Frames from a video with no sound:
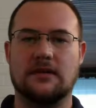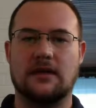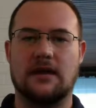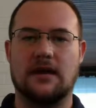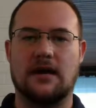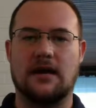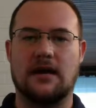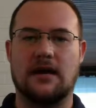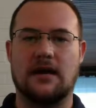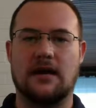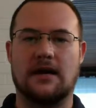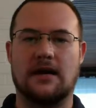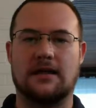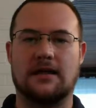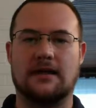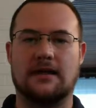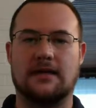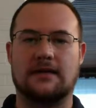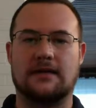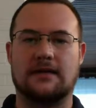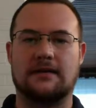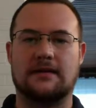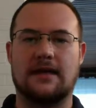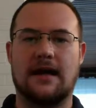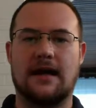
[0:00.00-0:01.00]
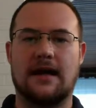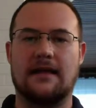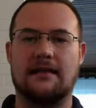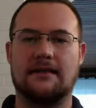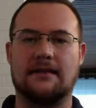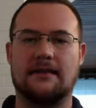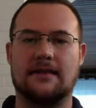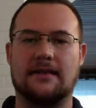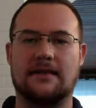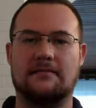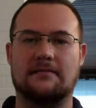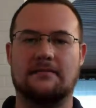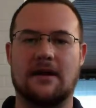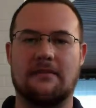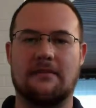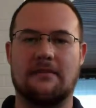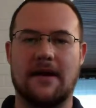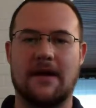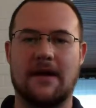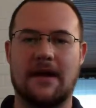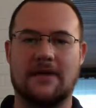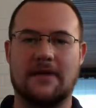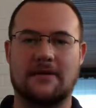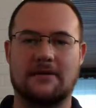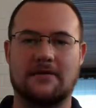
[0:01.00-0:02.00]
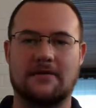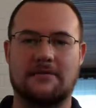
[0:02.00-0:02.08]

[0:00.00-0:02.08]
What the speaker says: a colleague in my math